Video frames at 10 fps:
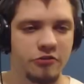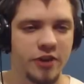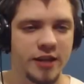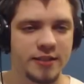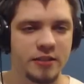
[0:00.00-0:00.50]

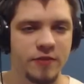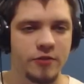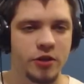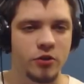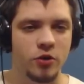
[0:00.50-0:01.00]
fast and
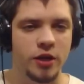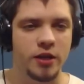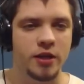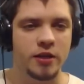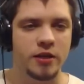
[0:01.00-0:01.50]
very
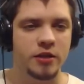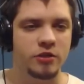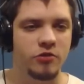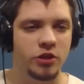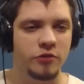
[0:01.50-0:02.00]
annoying.
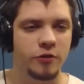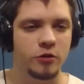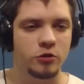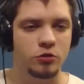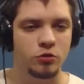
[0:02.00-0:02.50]
It's very difficult to